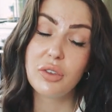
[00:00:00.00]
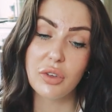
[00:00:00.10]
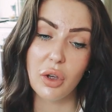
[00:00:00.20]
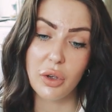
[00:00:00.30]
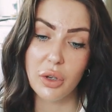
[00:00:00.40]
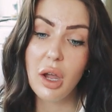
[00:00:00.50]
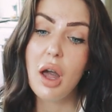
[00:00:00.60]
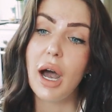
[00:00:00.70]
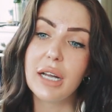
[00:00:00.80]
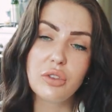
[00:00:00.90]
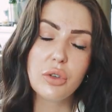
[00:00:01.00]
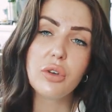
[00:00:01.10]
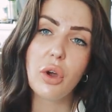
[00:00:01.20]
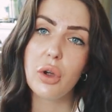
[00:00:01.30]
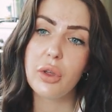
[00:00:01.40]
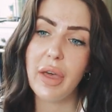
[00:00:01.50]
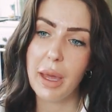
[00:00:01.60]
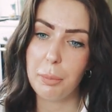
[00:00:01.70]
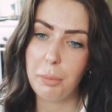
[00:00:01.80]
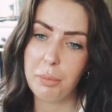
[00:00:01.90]
So I do know
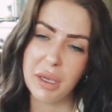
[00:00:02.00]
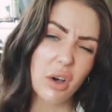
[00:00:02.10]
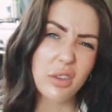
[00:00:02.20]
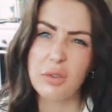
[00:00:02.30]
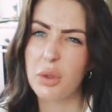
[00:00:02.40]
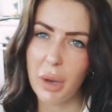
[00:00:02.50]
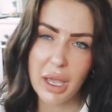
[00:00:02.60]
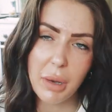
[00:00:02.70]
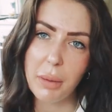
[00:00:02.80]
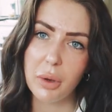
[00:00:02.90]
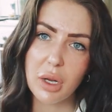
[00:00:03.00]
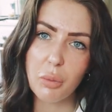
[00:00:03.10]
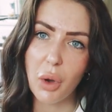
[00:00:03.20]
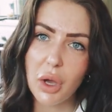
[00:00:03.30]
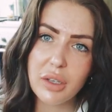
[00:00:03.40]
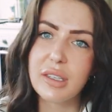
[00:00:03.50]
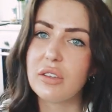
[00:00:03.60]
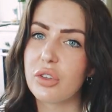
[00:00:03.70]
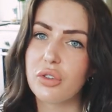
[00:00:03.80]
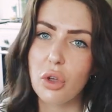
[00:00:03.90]
that because of the way my body works and
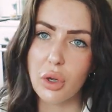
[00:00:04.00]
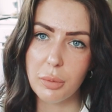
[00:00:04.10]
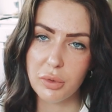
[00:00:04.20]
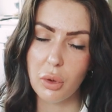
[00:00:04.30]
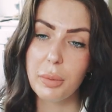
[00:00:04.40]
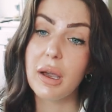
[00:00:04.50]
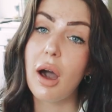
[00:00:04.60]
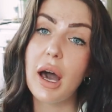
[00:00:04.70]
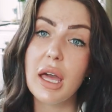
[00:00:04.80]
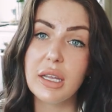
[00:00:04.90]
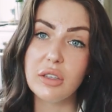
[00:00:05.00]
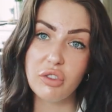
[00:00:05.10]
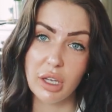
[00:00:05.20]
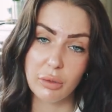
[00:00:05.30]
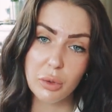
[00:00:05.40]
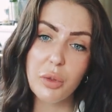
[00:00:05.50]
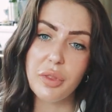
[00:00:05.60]
just not absorbing iron in general,